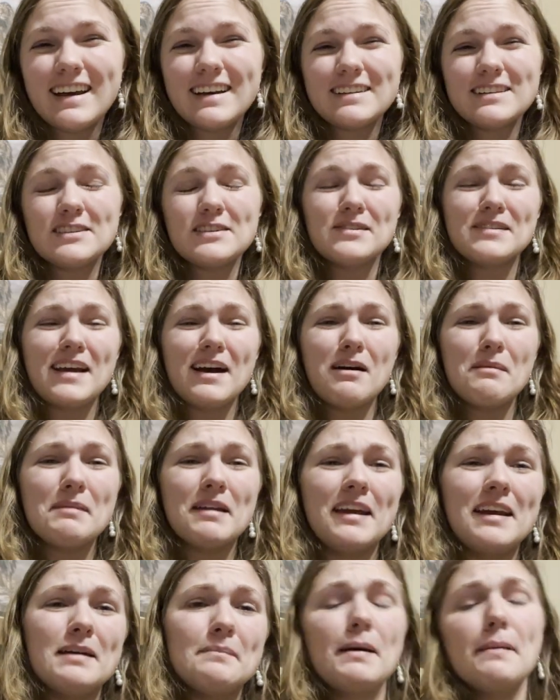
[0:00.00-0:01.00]
So now I'm
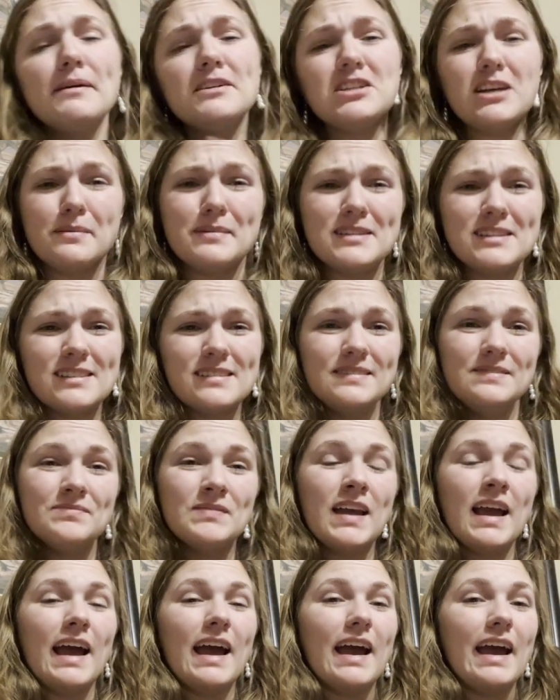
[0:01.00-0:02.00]
going to get in my pajamas
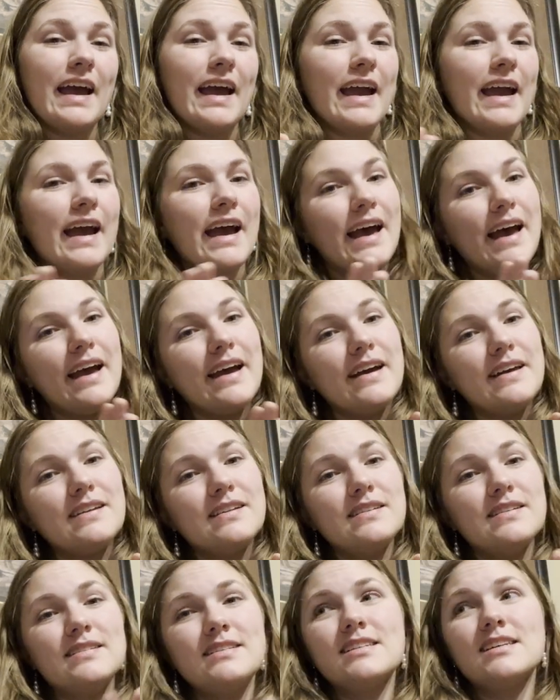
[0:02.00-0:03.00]

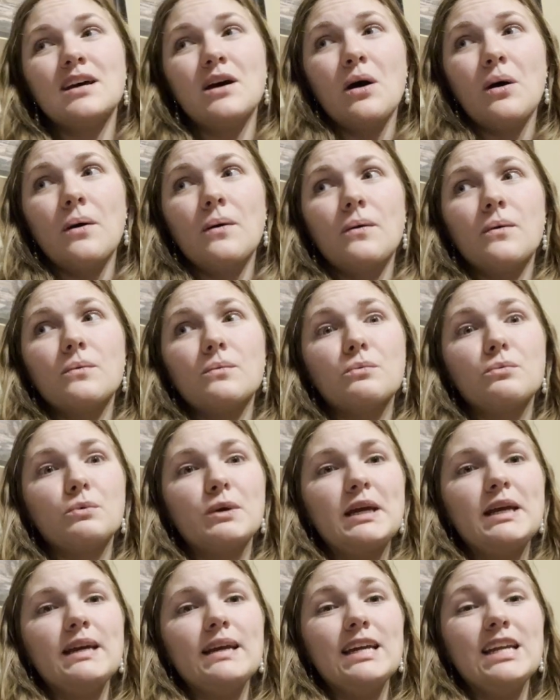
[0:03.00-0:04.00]
and
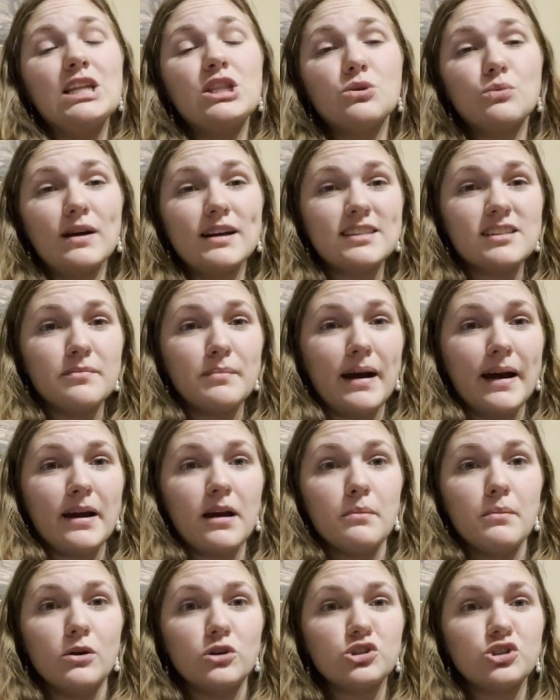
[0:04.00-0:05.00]
read the rest of my
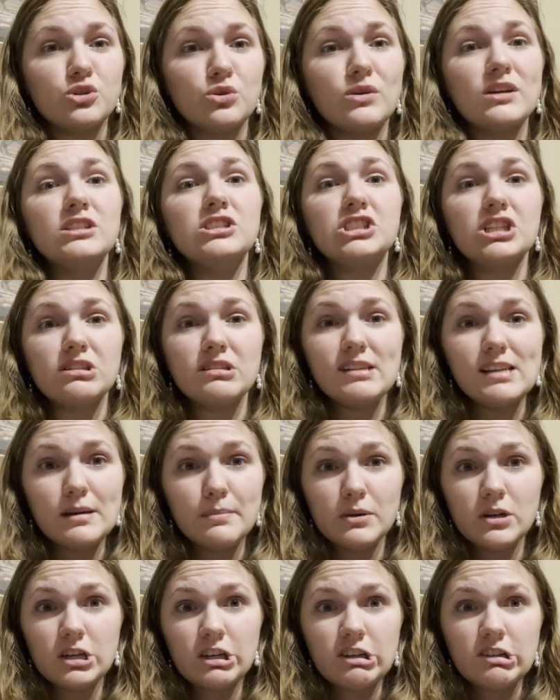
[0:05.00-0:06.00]
emotional agility
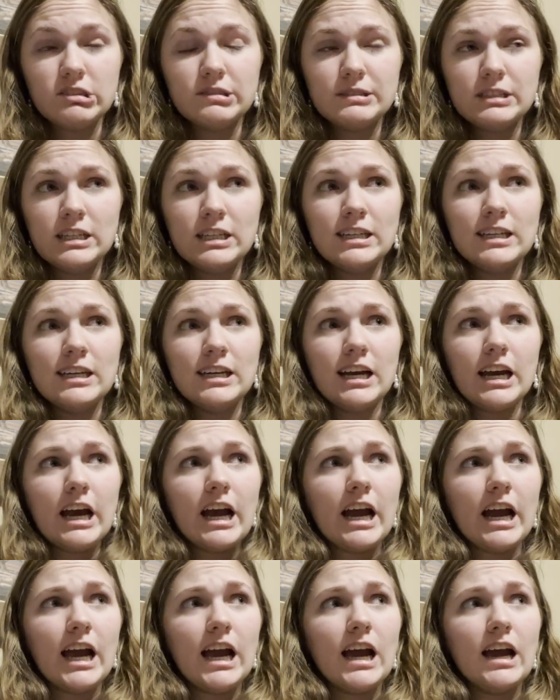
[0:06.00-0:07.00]
book.
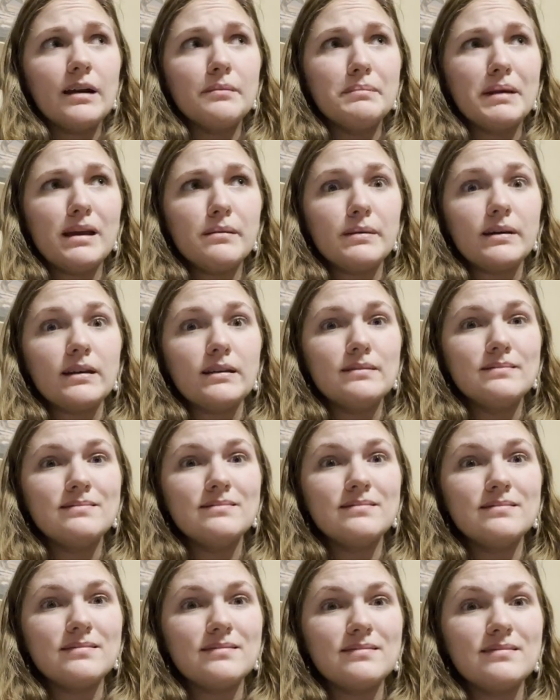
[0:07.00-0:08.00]
Maybe.
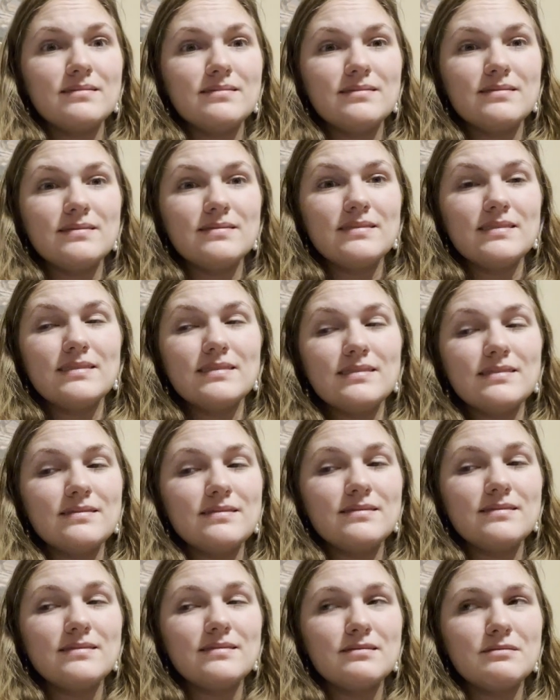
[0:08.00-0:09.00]

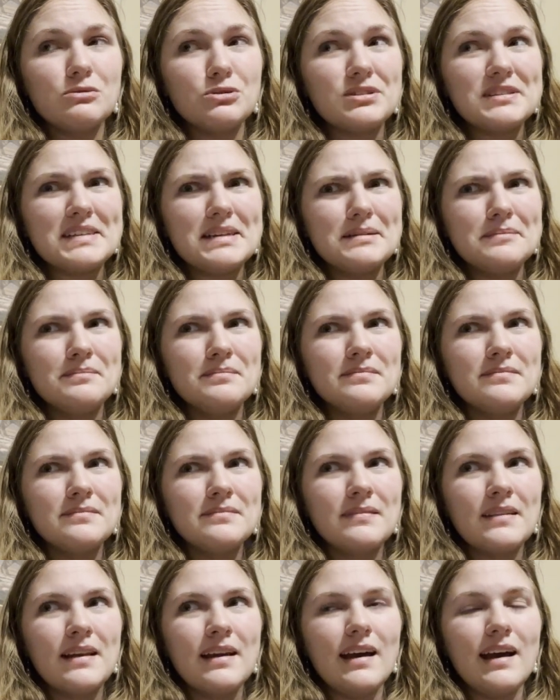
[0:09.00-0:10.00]
We'll see.
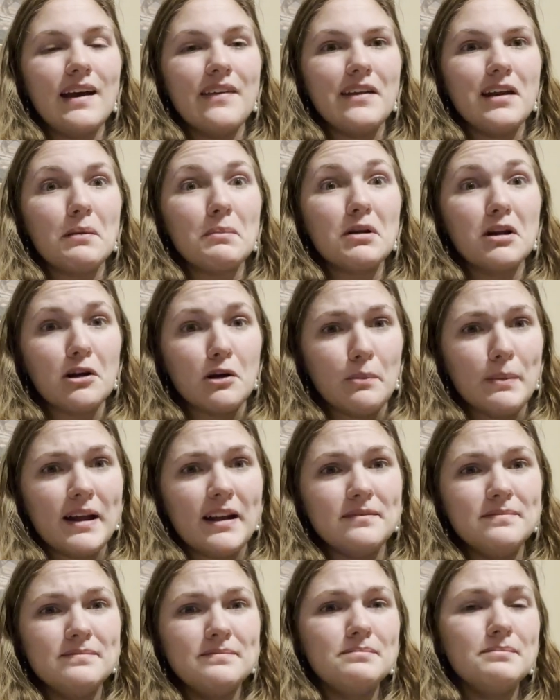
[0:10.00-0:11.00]
And then I'm going to go to
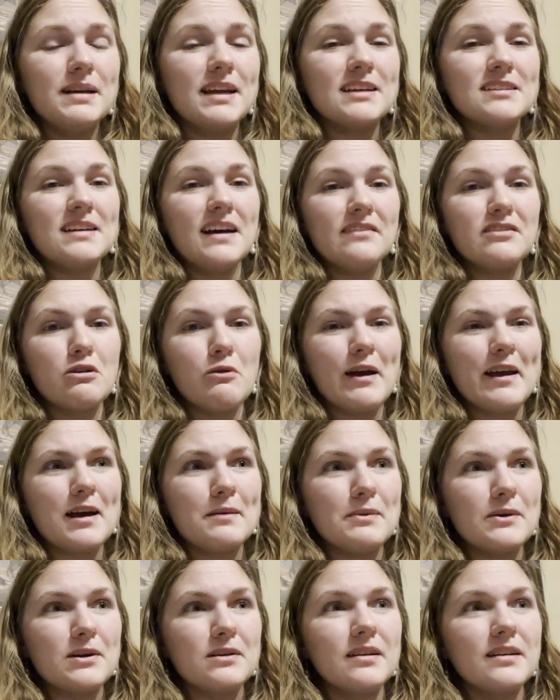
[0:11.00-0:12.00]
bed because I have to wake
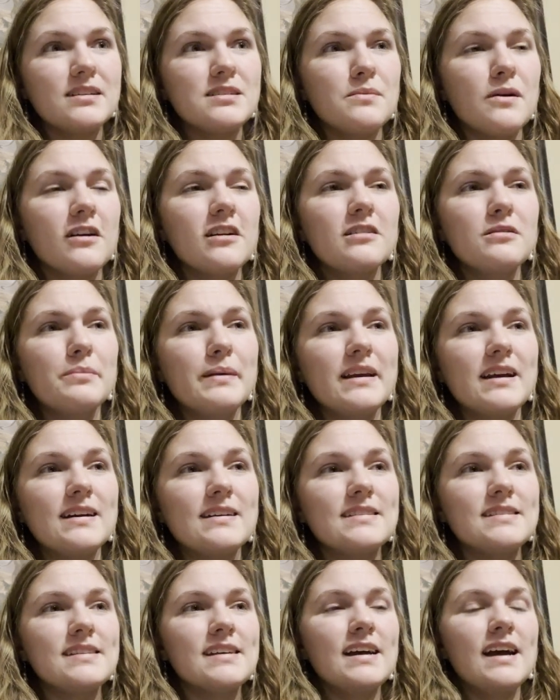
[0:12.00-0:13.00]
up early tomorrow
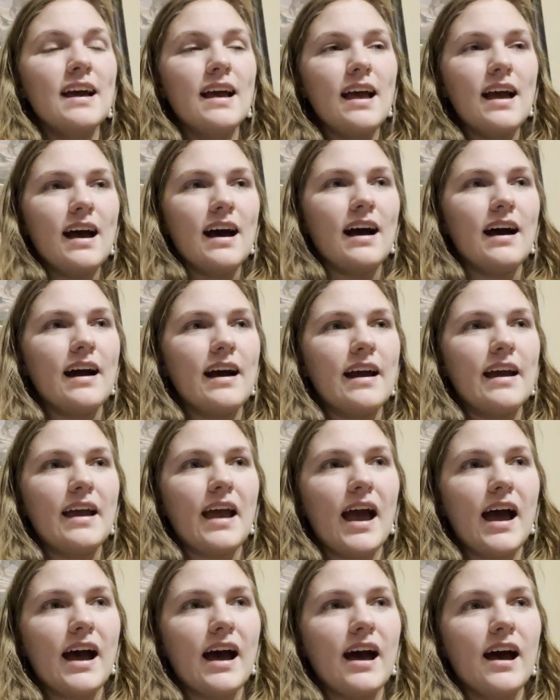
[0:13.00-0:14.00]
because I
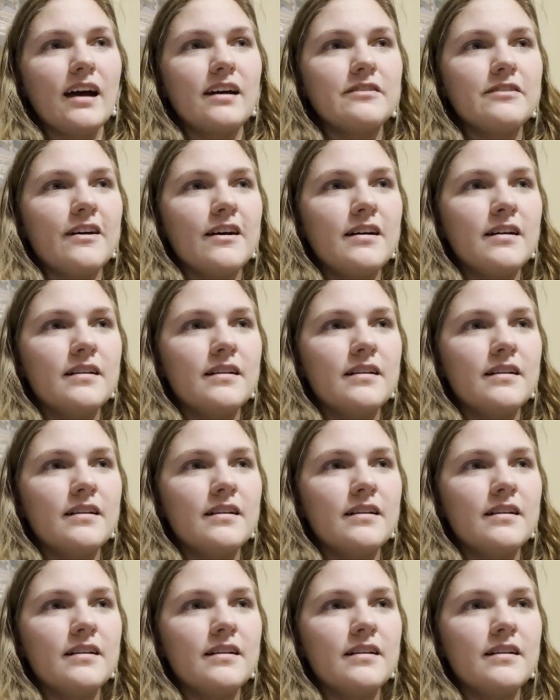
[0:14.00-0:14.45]
have